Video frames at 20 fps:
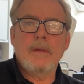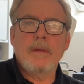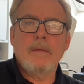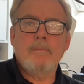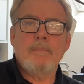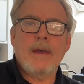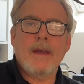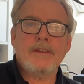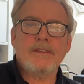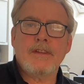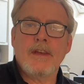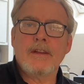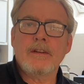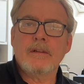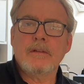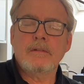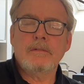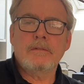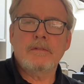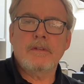
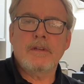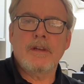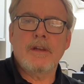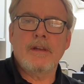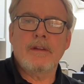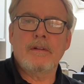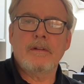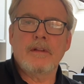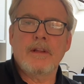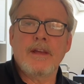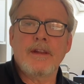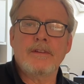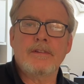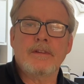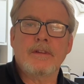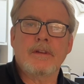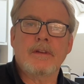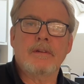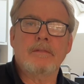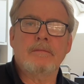Baxandall and
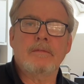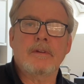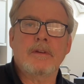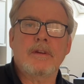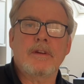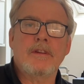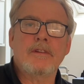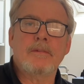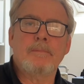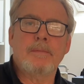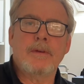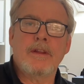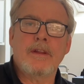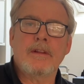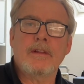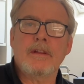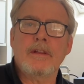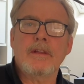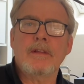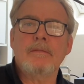later
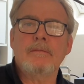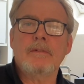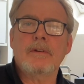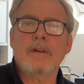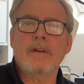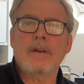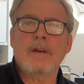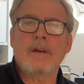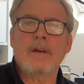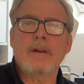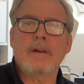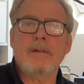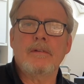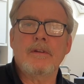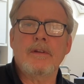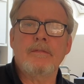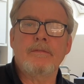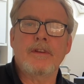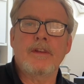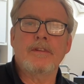independently
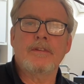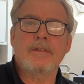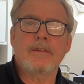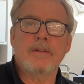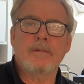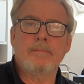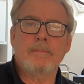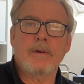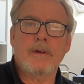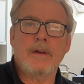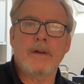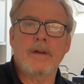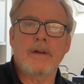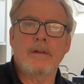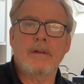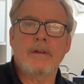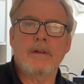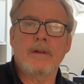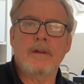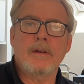invented by
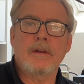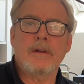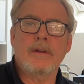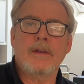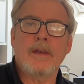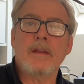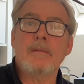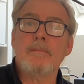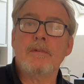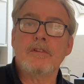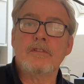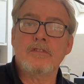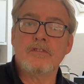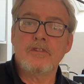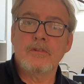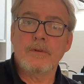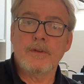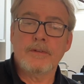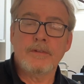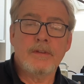Edmund
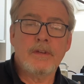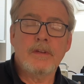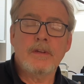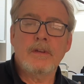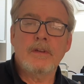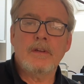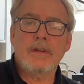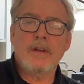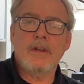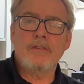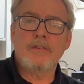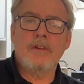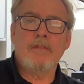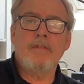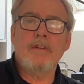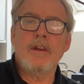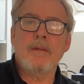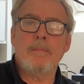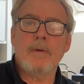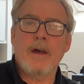Stewart. And you can
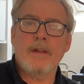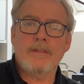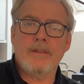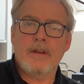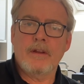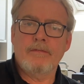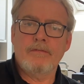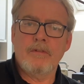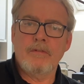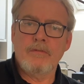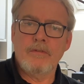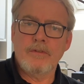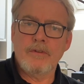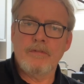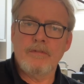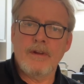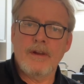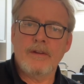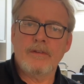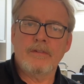read about that if you root
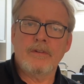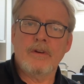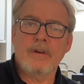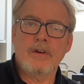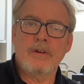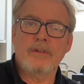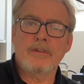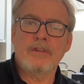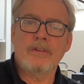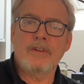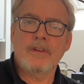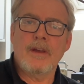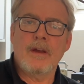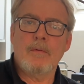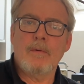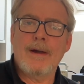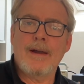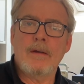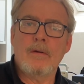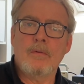around on
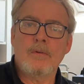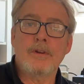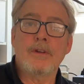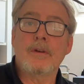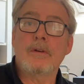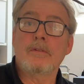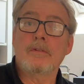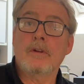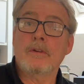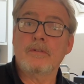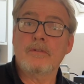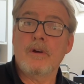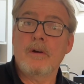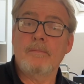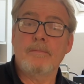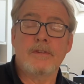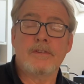DIYaudio.com.